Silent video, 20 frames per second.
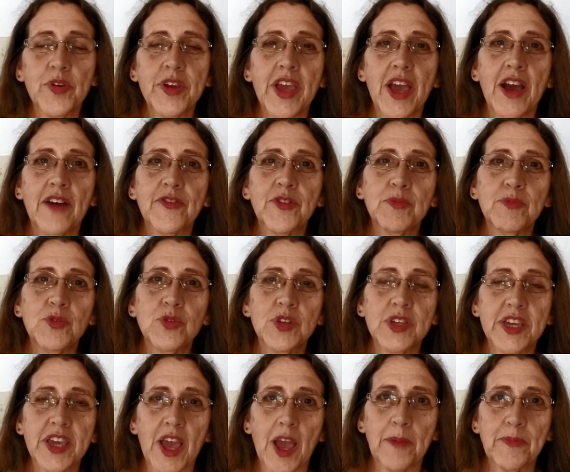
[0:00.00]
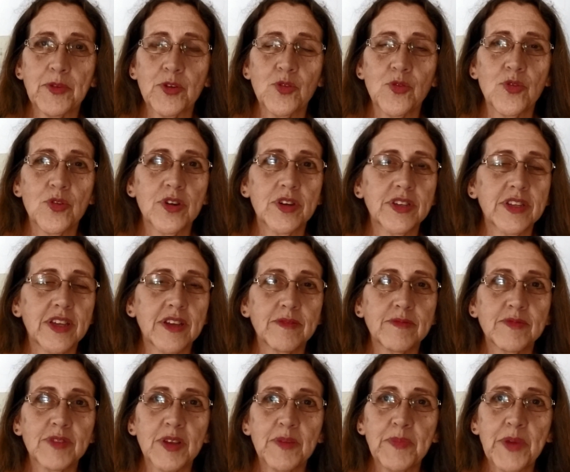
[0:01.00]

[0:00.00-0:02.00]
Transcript: we have the moon in Capricorn and